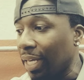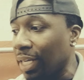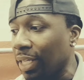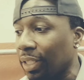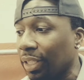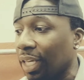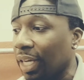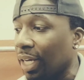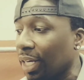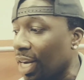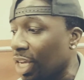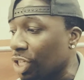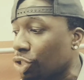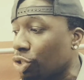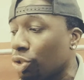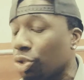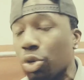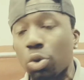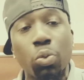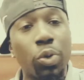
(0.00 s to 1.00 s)
Anything that
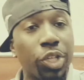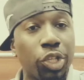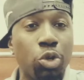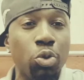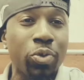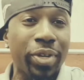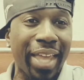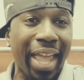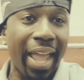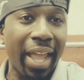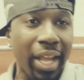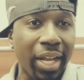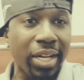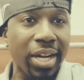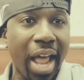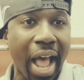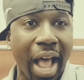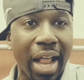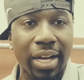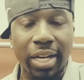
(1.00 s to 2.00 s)
you do, when you gain
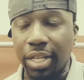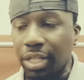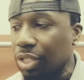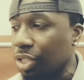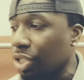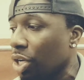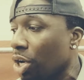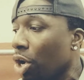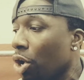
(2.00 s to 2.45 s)
knowledge,